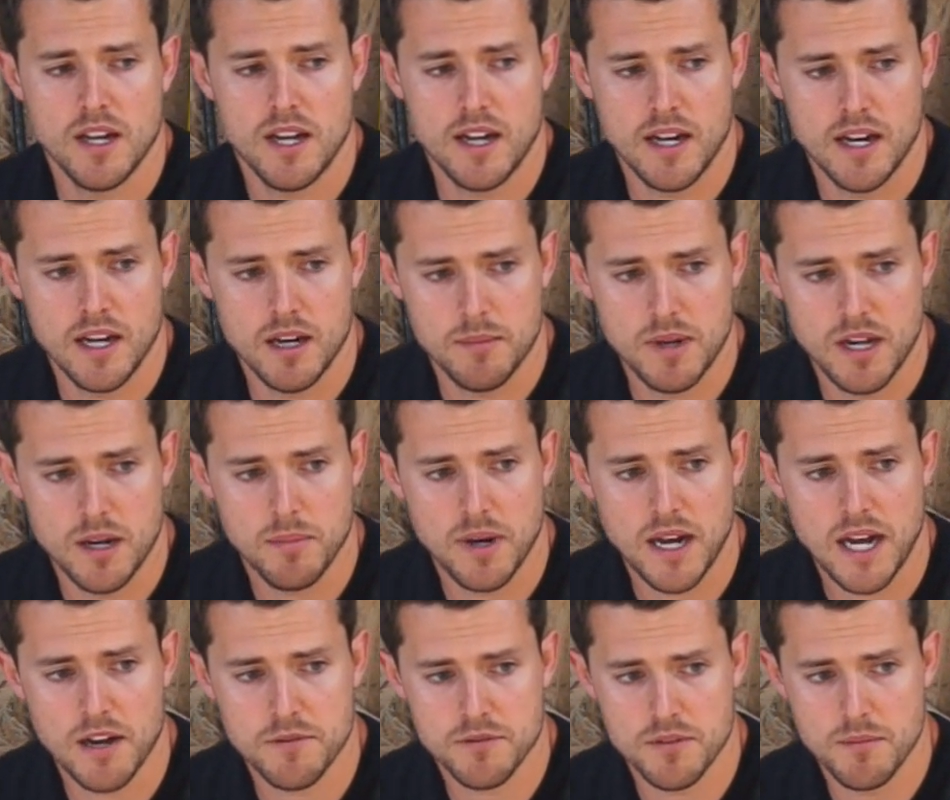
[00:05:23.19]
And
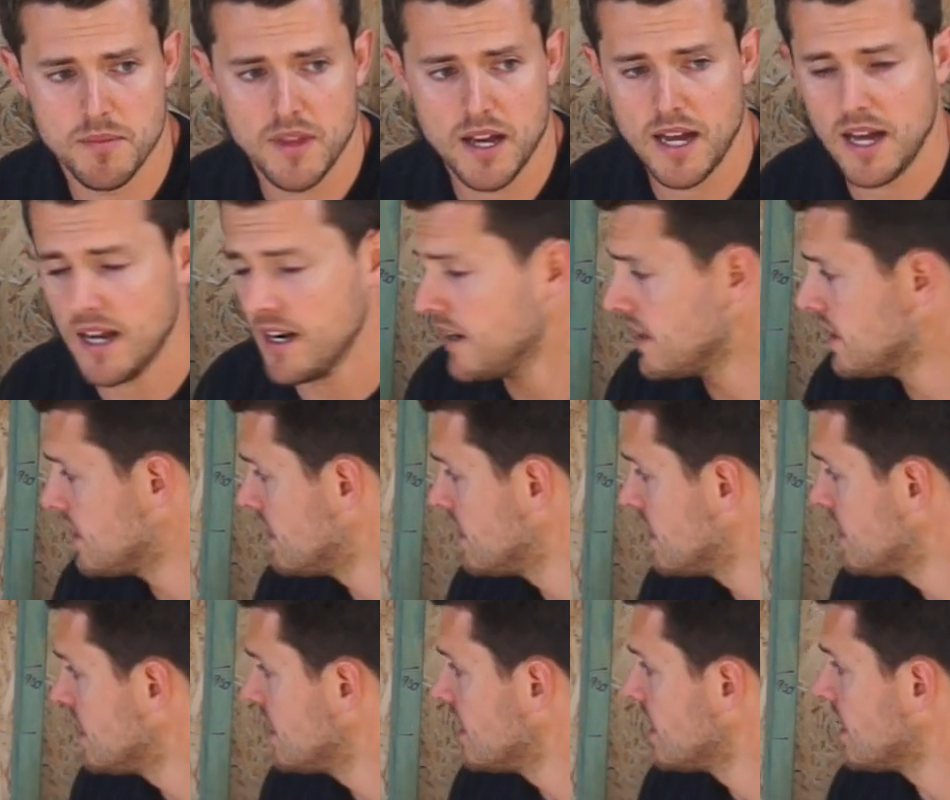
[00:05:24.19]
apart from that,
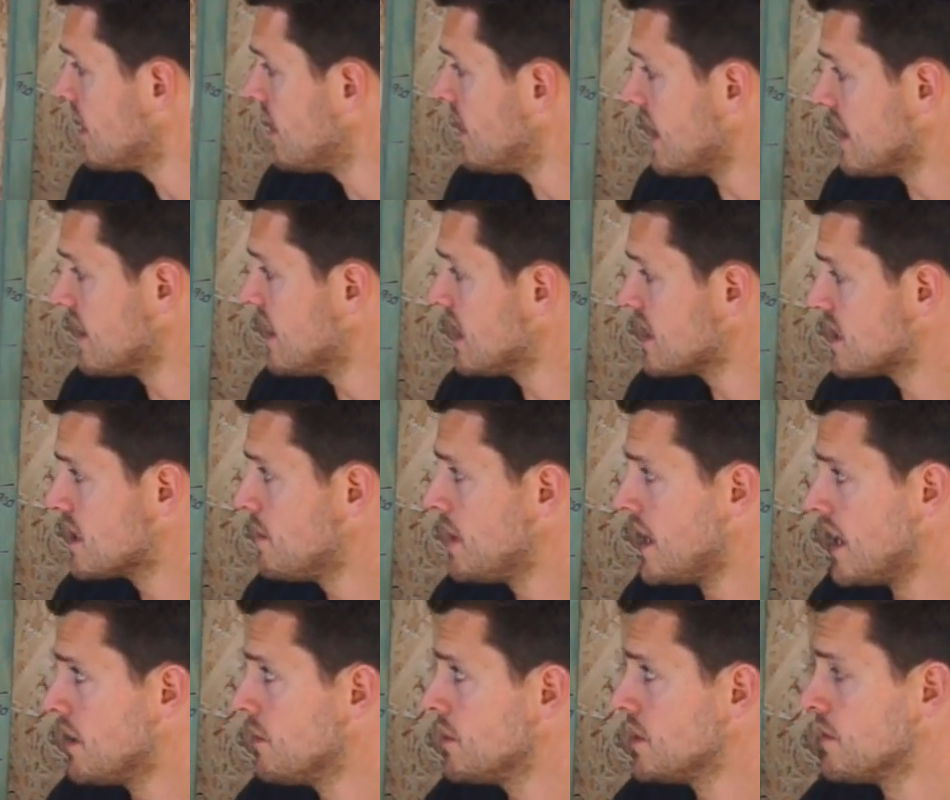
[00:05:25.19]
that's
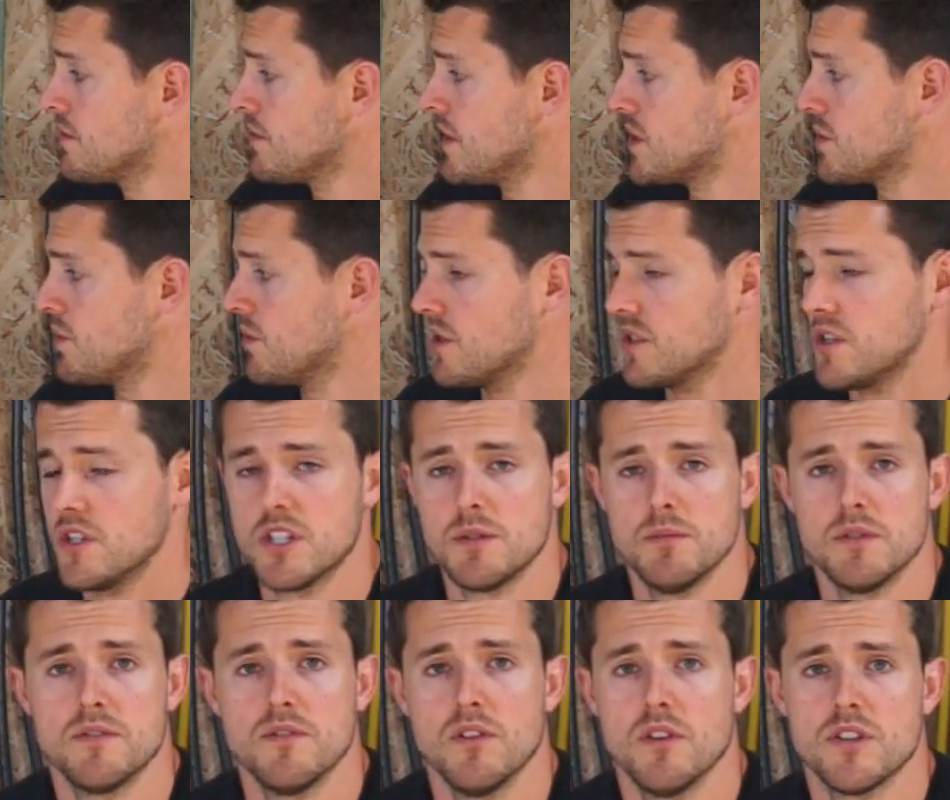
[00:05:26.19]
about it with the freshwater
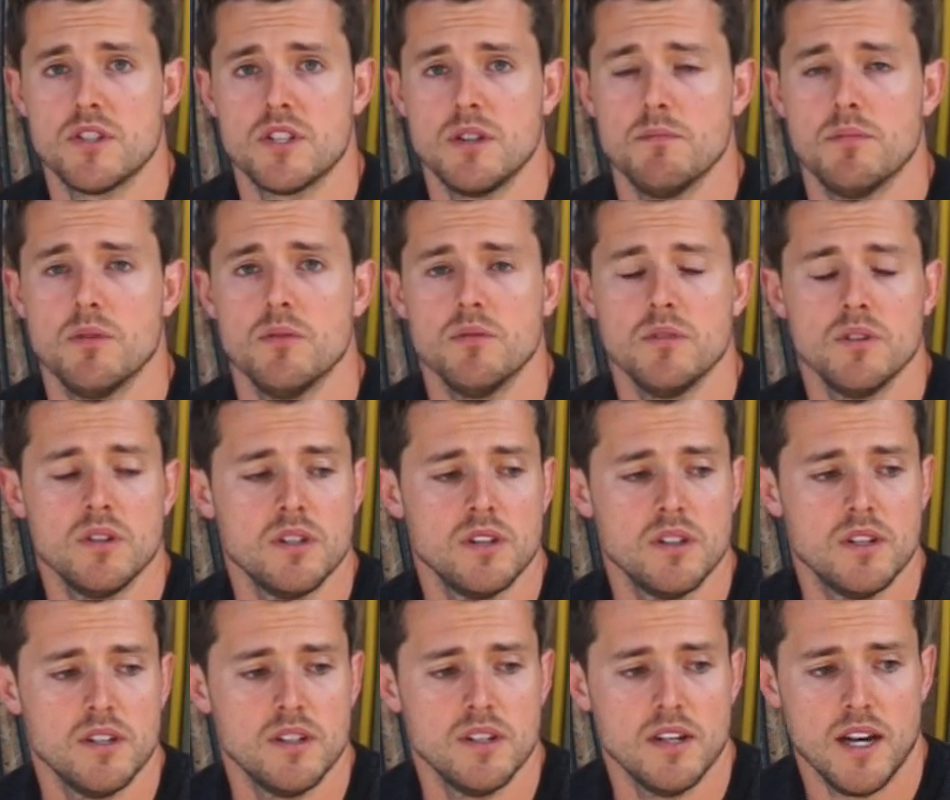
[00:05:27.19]
system. It's very simple.
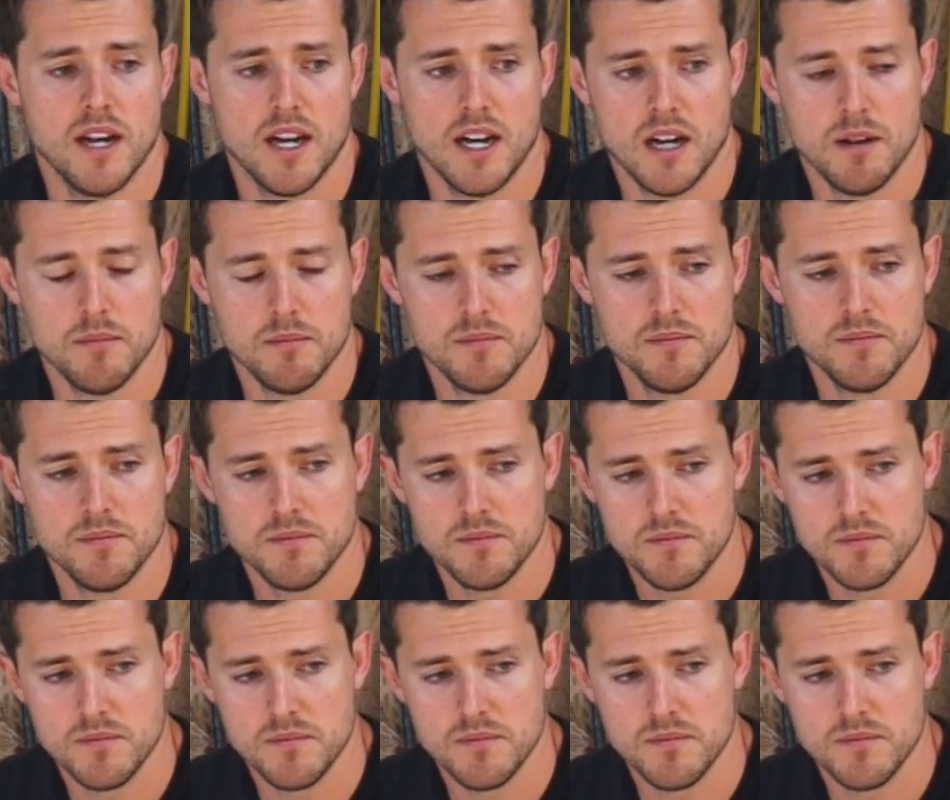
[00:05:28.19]
And